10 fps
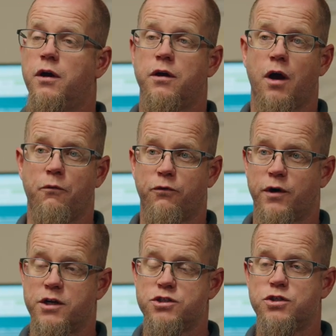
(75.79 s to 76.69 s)

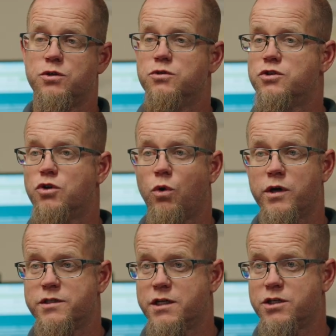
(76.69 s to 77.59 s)
comfort issues,
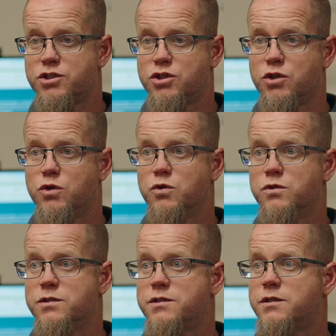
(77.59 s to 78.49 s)
noise
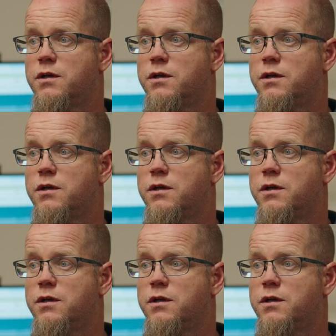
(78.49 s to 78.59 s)
issues.